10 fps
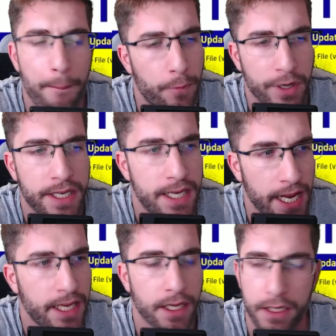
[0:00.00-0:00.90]

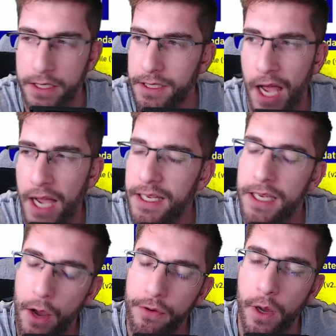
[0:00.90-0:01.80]
Ridiculous. I
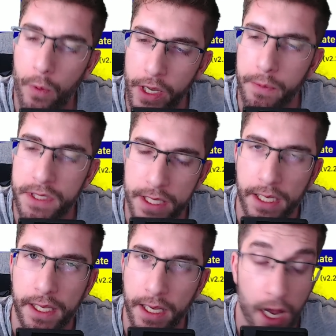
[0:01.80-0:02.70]
don't know what he was
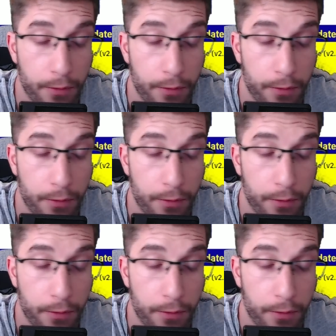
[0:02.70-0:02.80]
thinking.